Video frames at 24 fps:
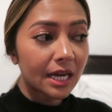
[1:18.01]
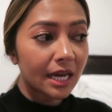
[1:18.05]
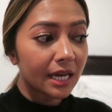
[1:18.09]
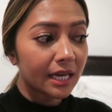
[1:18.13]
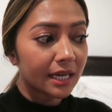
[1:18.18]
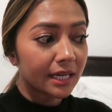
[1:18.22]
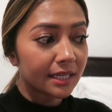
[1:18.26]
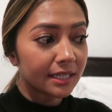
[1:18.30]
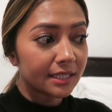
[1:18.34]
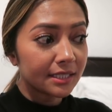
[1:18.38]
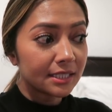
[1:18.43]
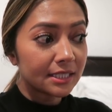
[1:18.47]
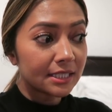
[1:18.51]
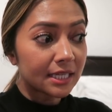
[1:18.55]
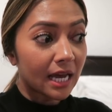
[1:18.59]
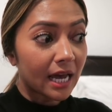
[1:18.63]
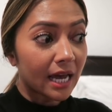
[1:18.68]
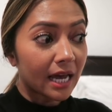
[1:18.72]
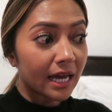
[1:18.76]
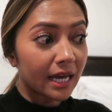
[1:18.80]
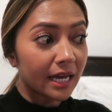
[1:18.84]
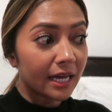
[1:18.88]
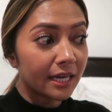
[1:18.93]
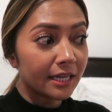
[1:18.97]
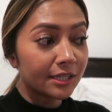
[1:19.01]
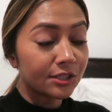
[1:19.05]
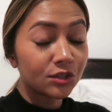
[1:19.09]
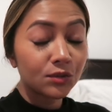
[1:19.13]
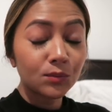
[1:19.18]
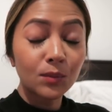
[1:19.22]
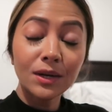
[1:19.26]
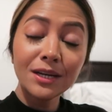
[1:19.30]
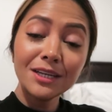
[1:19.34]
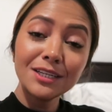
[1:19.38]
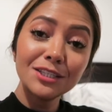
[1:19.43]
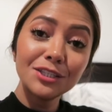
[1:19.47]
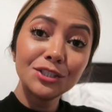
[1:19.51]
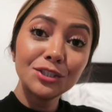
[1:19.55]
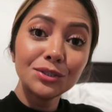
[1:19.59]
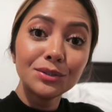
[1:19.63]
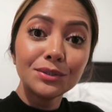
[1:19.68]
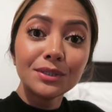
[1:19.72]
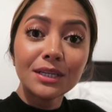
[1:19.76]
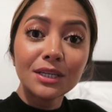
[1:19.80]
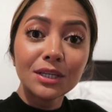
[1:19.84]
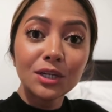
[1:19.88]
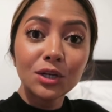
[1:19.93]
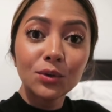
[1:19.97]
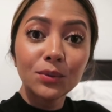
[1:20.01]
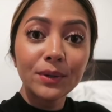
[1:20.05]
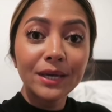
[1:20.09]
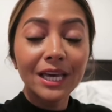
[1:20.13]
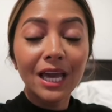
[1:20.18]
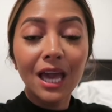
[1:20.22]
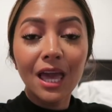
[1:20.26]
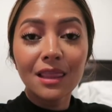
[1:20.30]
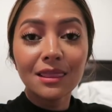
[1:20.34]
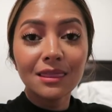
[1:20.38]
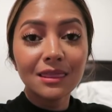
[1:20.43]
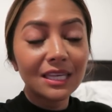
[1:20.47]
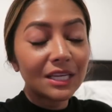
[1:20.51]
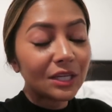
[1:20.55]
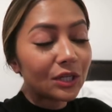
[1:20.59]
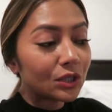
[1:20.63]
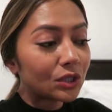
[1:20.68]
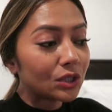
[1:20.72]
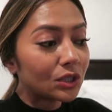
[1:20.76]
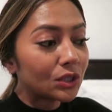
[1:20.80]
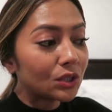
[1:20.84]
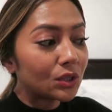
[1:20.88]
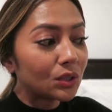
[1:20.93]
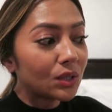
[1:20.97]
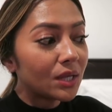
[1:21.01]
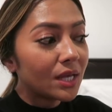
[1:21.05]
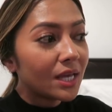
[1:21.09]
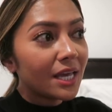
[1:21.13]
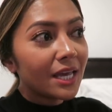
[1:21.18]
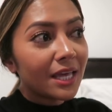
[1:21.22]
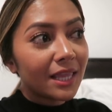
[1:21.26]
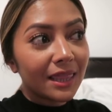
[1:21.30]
and I just wanted to do a quick little